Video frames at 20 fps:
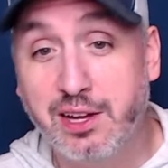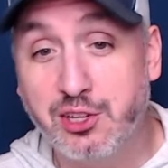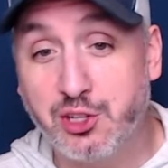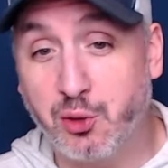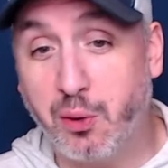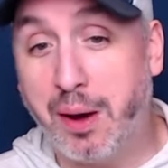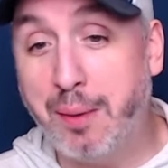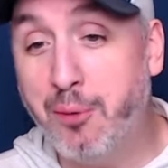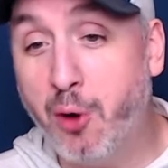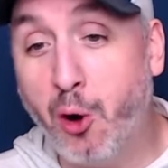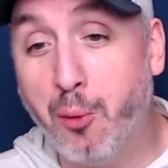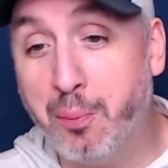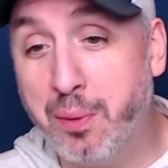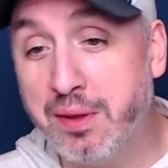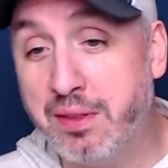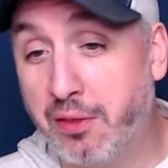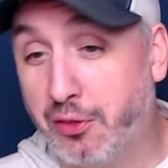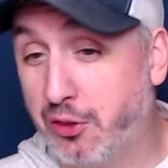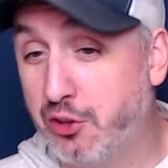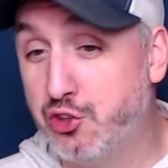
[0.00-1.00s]
So I'm
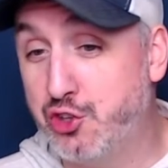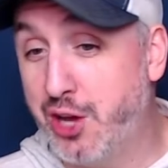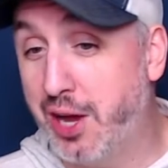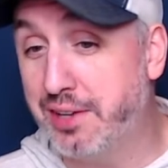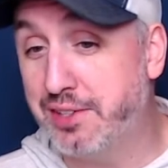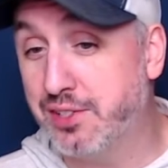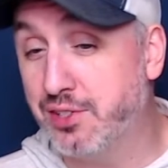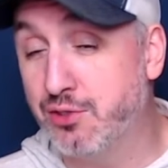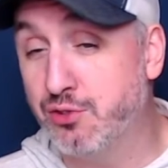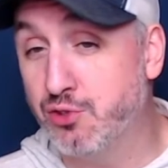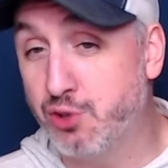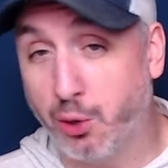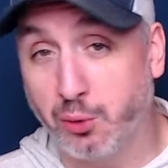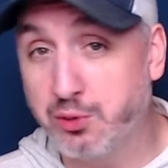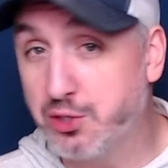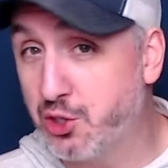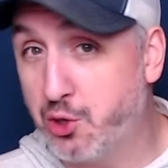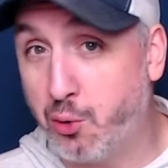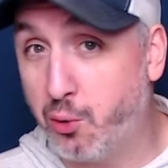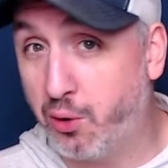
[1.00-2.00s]
hoping that the Jets
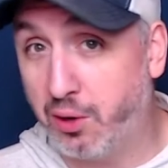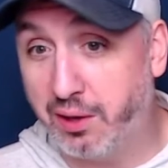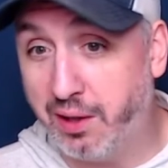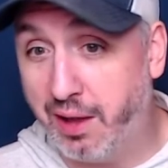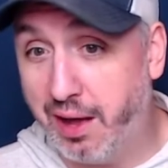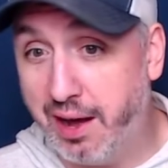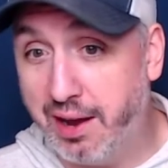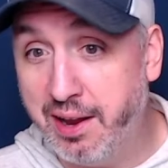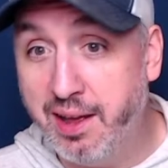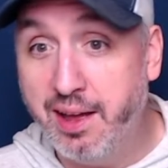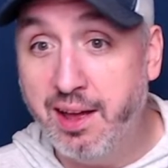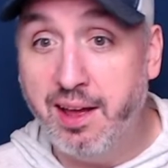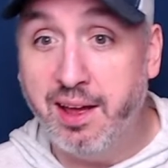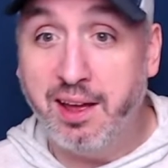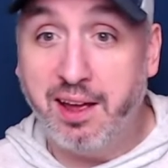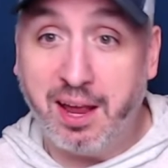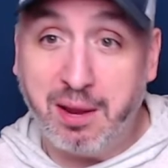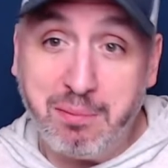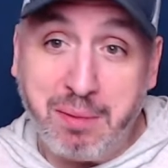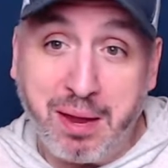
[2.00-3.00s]
don't score a lot
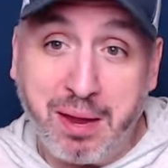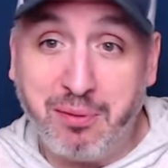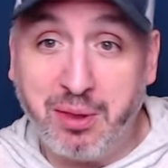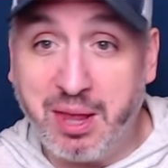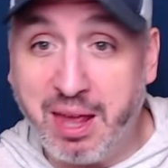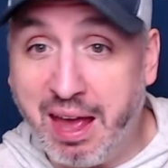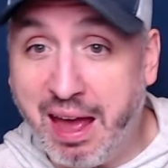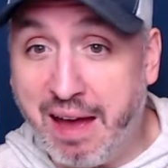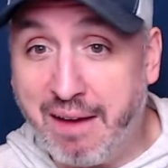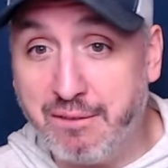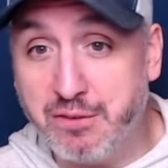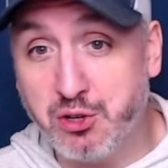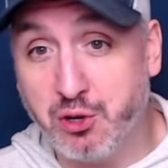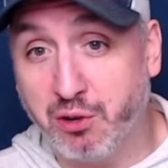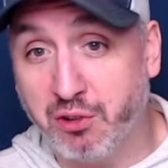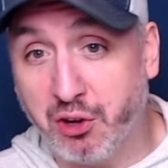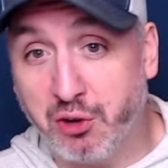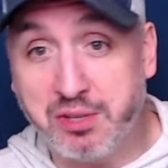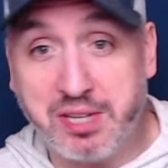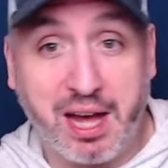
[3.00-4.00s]
and maybe the Avs are
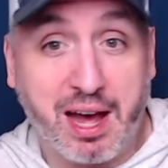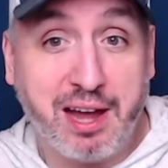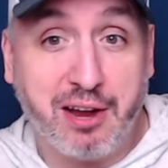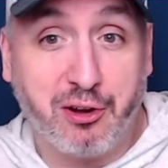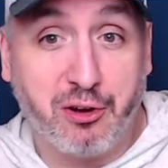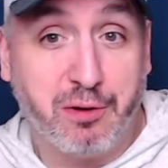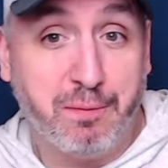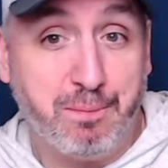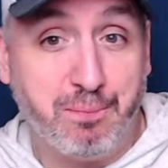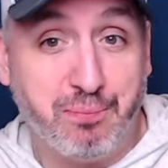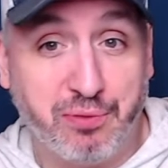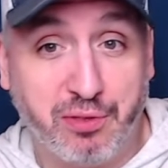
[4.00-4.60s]
a little tired.